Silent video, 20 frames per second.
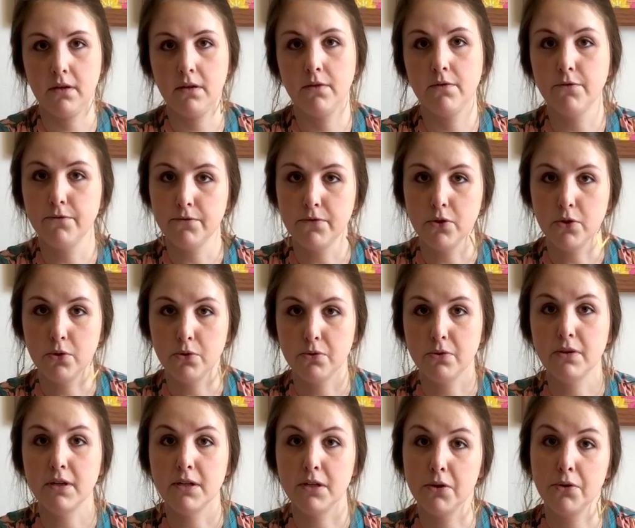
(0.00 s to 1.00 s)
view, and
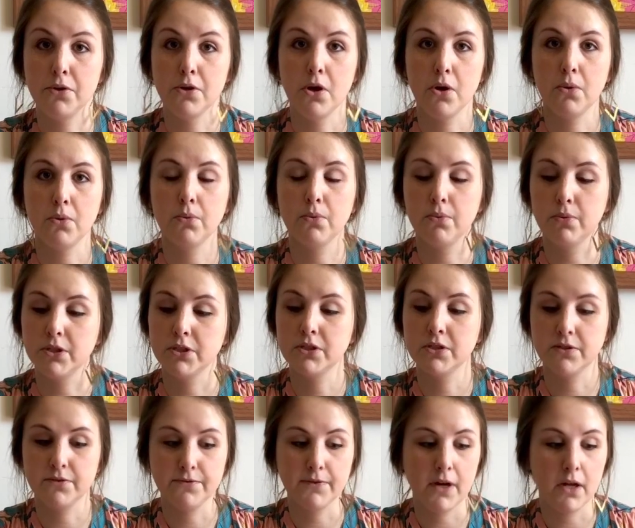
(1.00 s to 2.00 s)
then you'll know which to
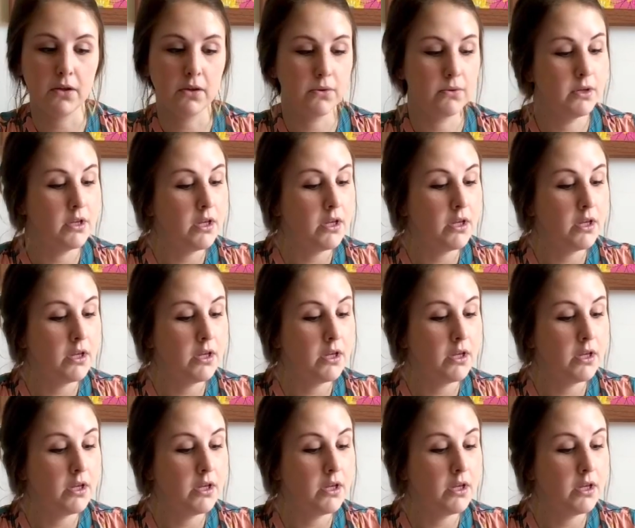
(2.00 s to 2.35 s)
follow.